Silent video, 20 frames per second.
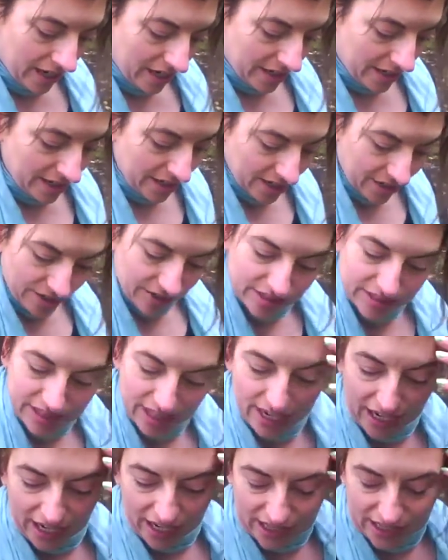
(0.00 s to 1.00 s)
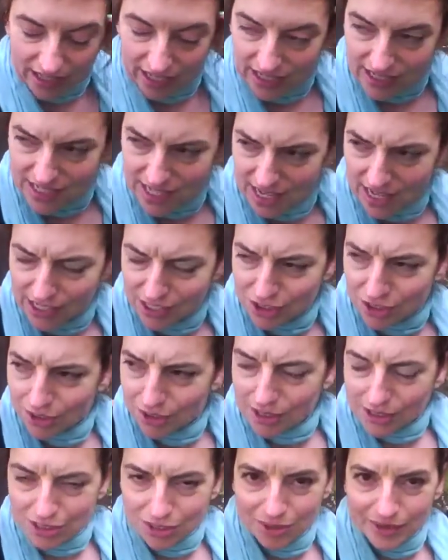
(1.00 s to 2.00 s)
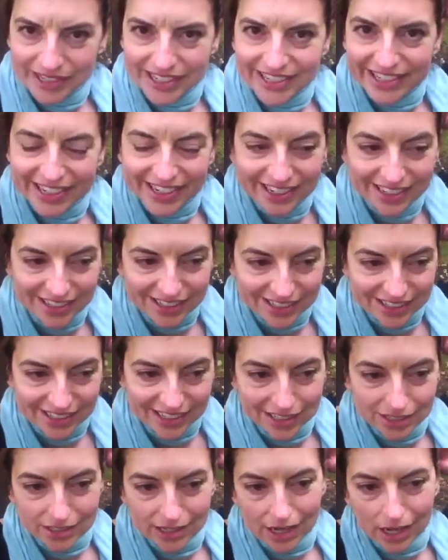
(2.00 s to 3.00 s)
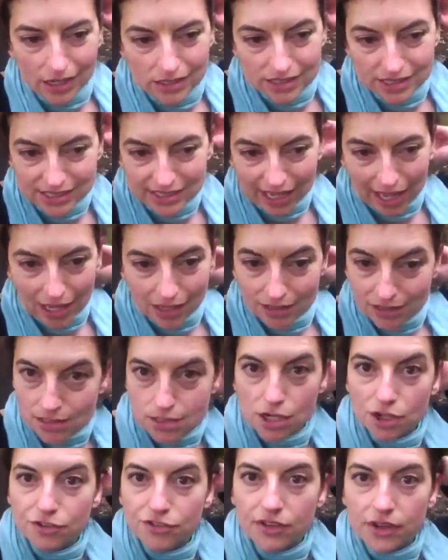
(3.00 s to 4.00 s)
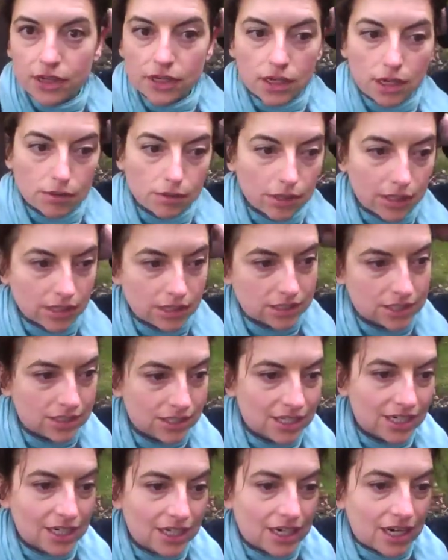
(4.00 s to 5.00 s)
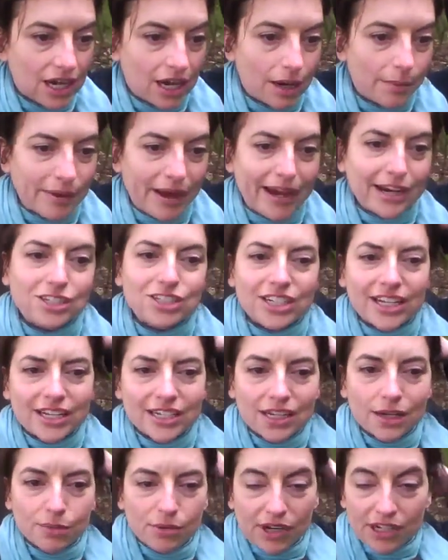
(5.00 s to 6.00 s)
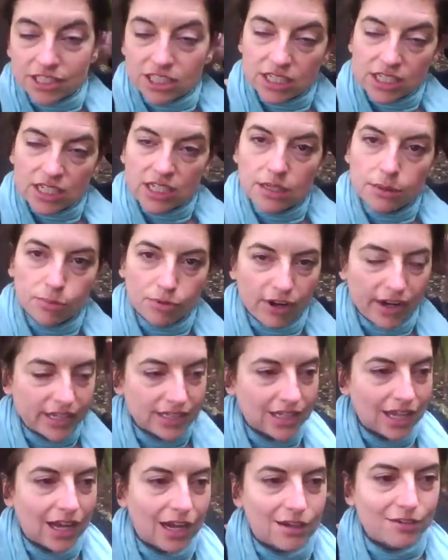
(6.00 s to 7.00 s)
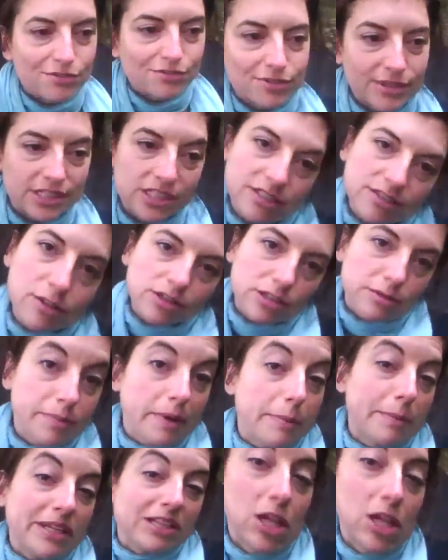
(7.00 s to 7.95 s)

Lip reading: You know, like I think I tweeted on the other day, I just sat on the sofa and I watched, actually ended up watching Eat, Pray, Love, which of course made me